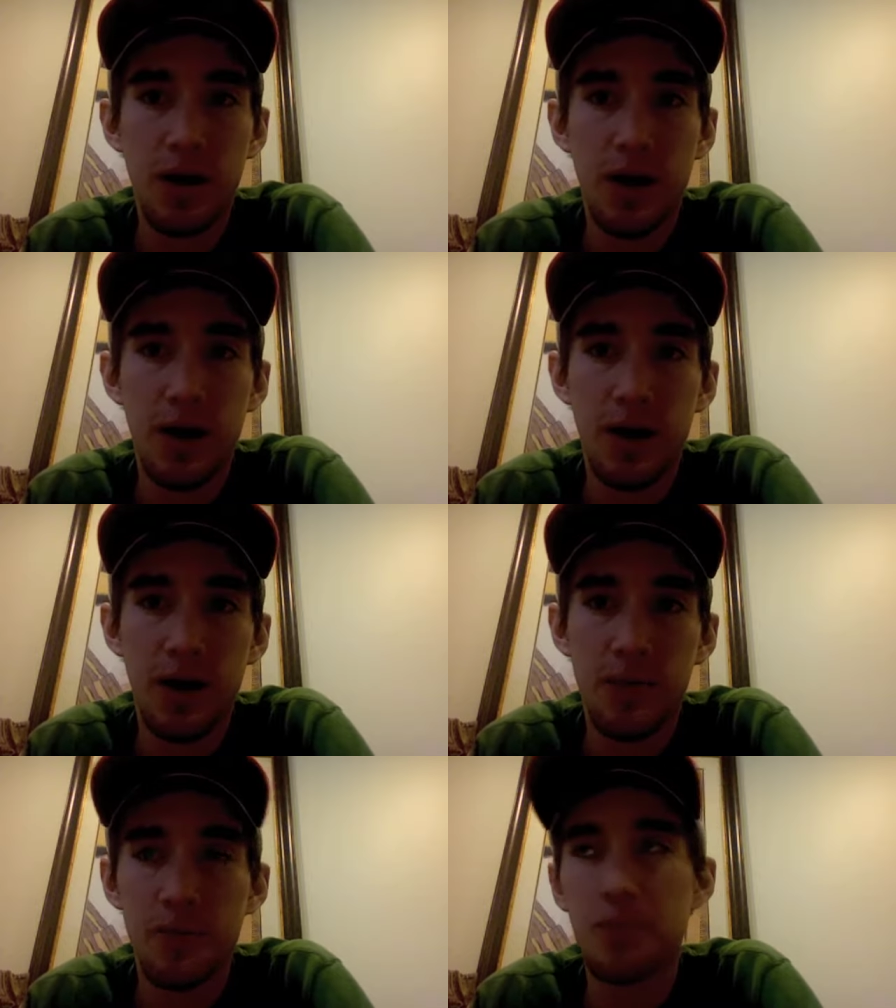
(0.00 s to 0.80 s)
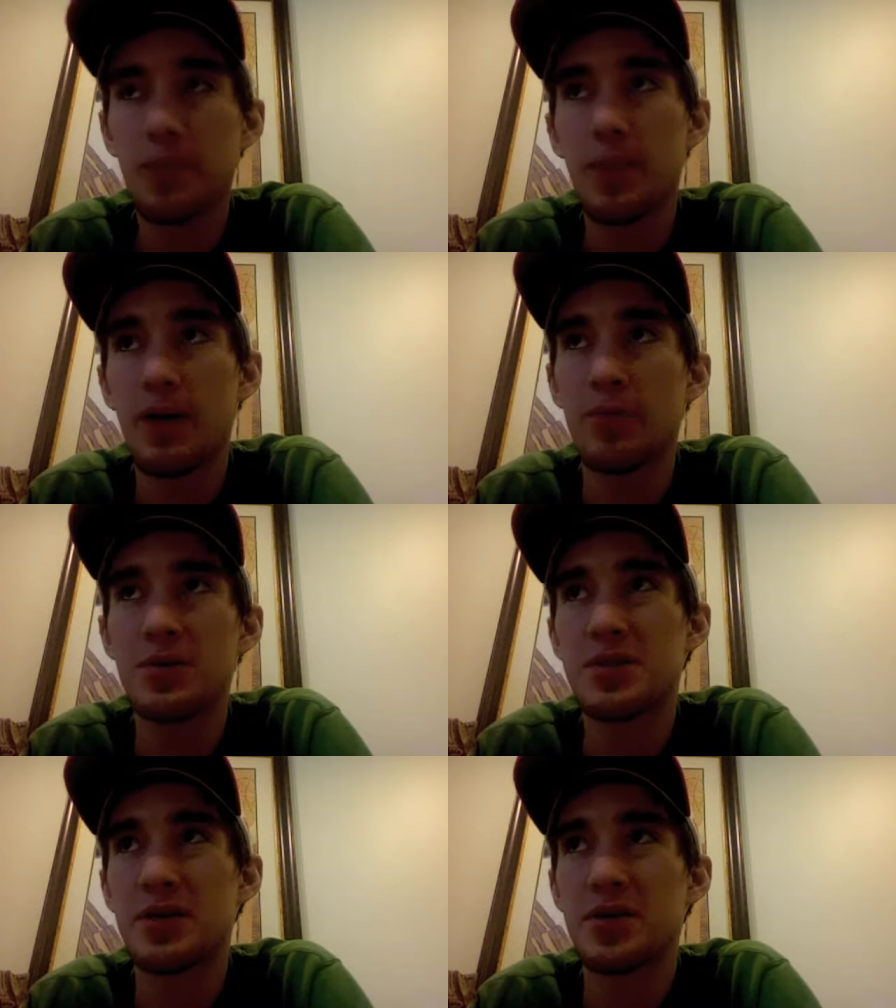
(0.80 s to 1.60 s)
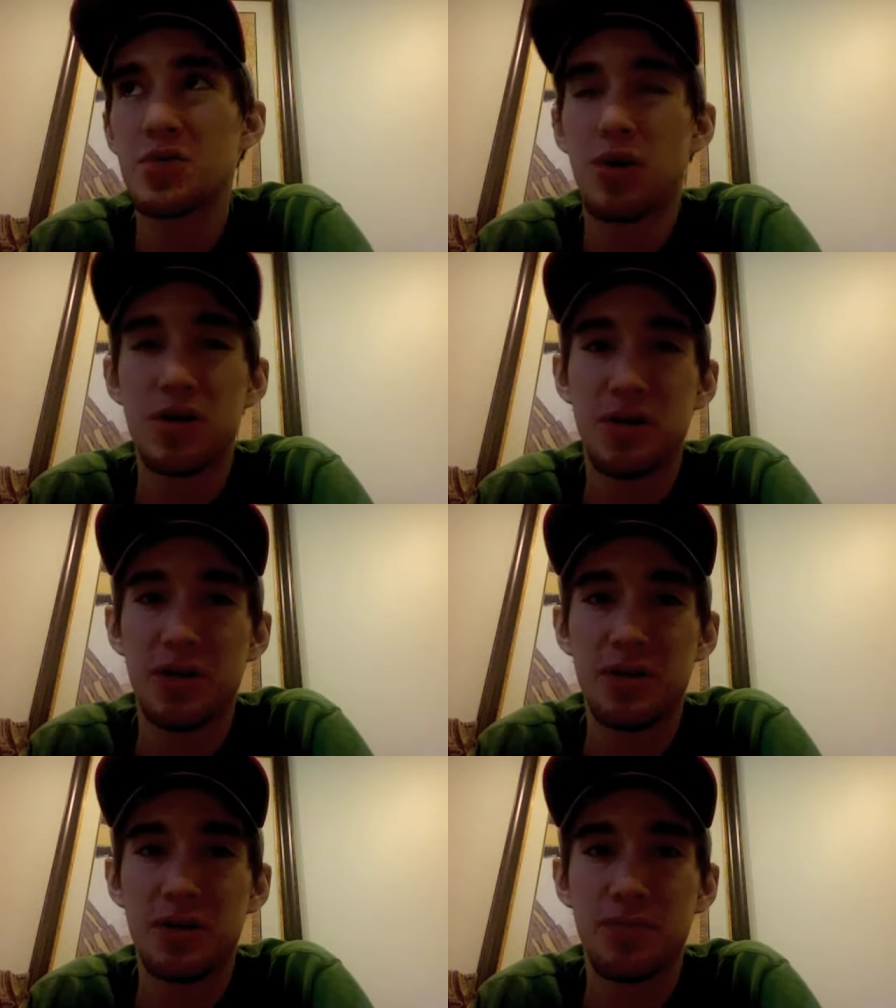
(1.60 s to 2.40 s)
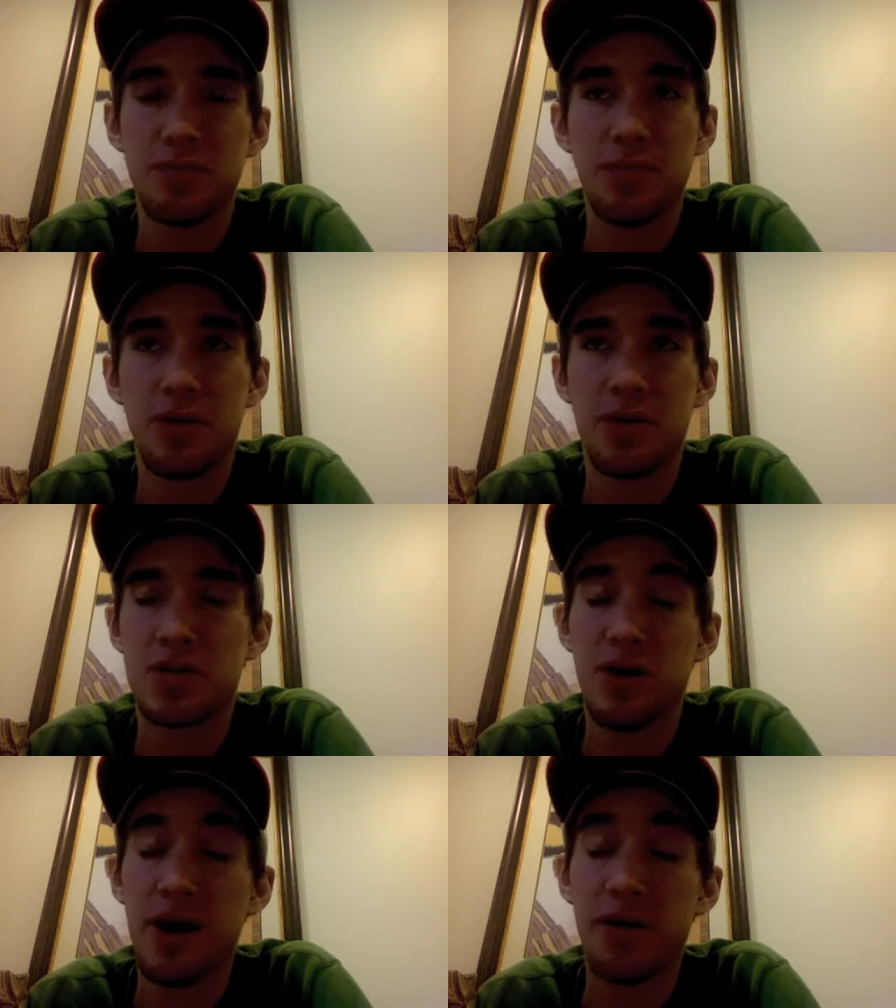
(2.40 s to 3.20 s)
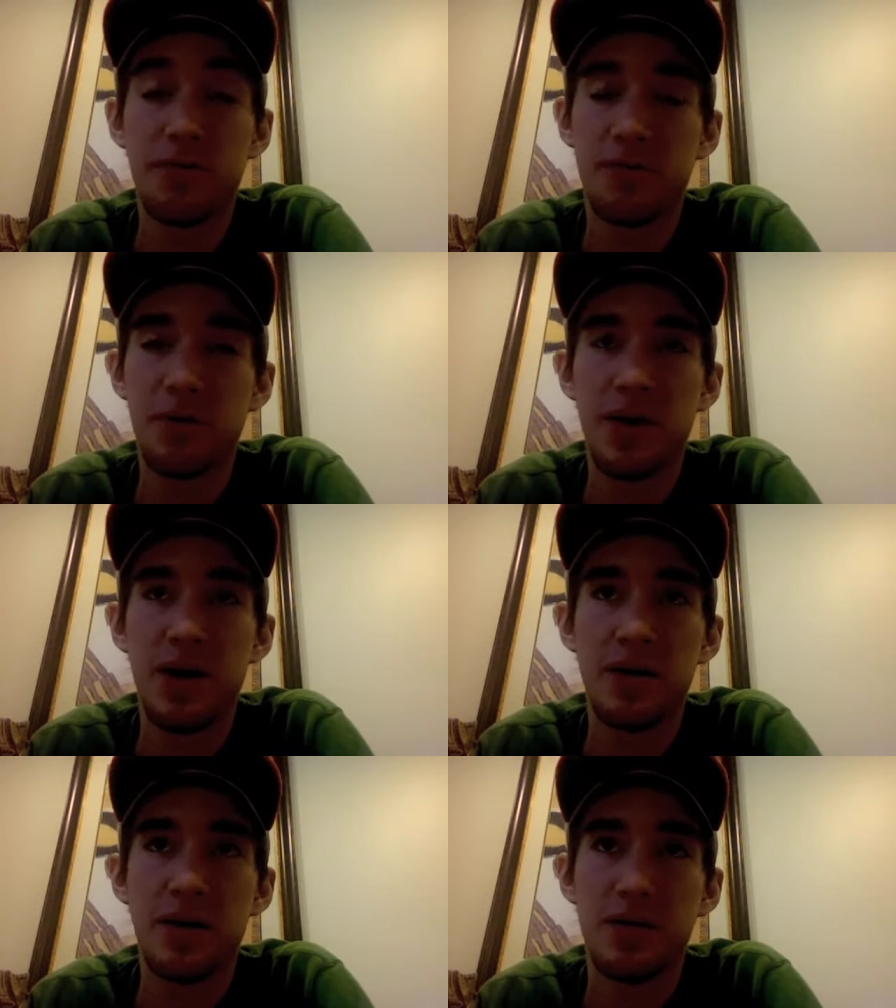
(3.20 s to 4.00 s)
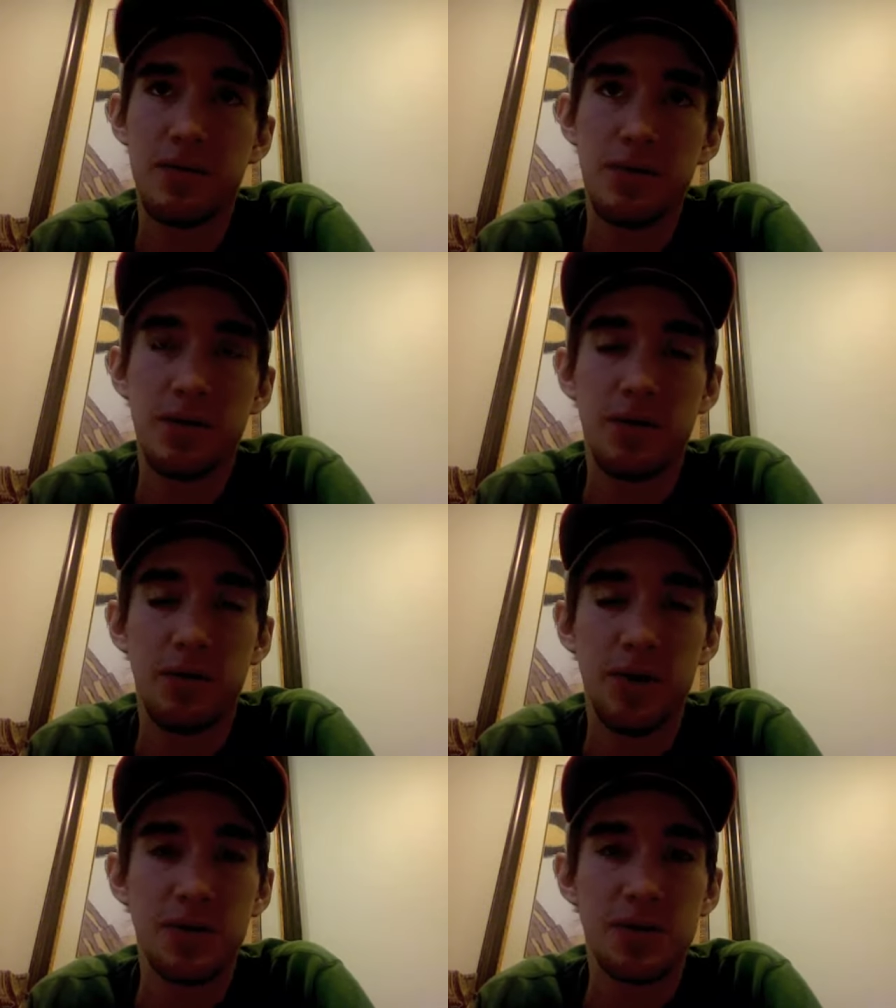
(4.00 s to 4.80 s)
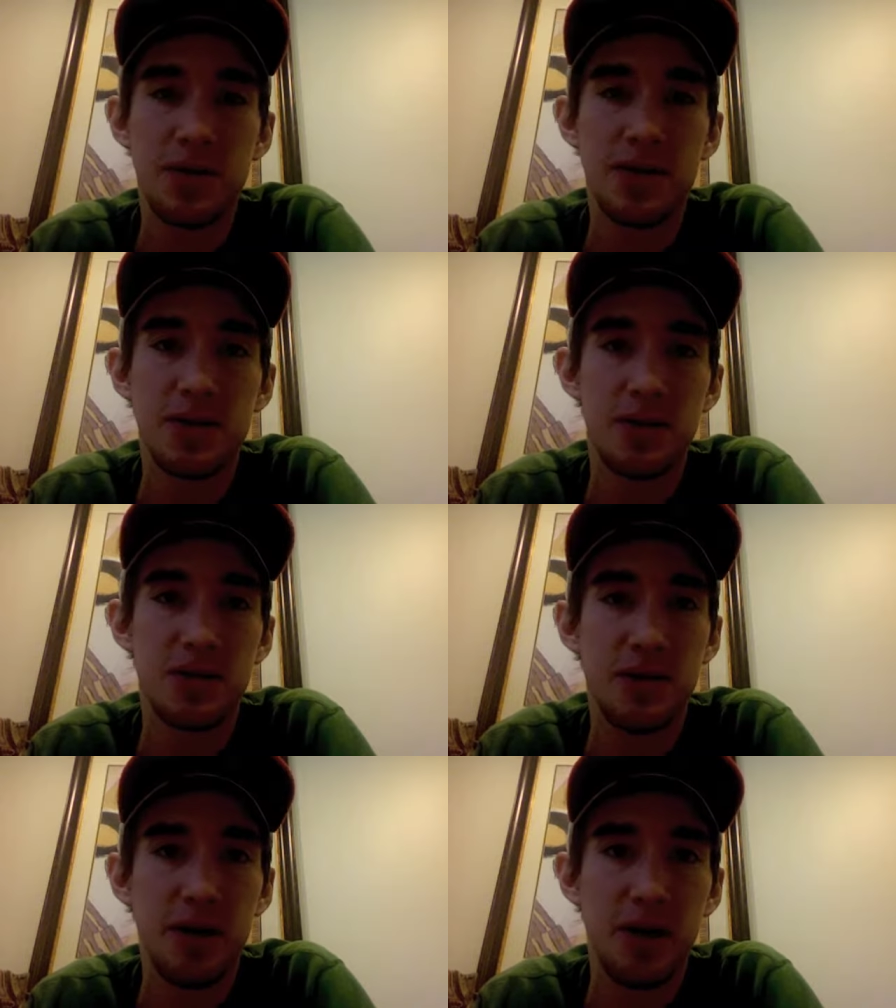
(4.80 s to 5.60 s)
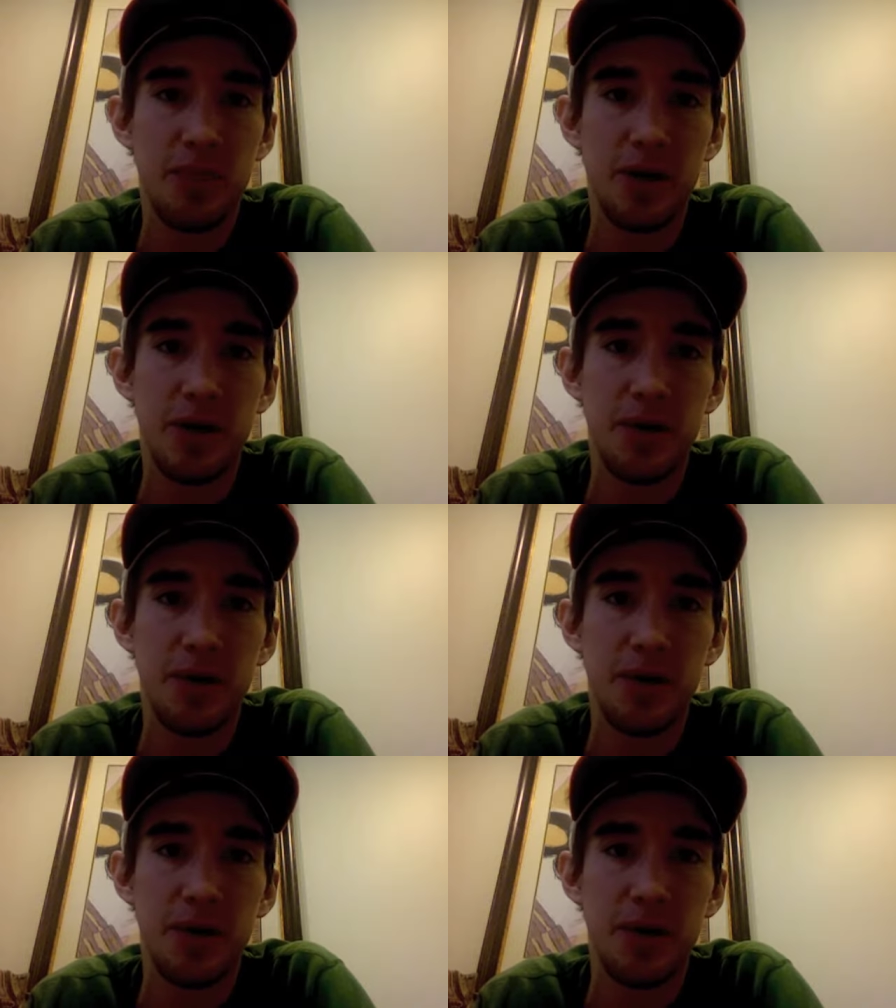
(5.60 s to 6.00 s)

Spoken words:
I wouldn't say dishwashing unless you're hired for that. I wouldn't say that's necessary, but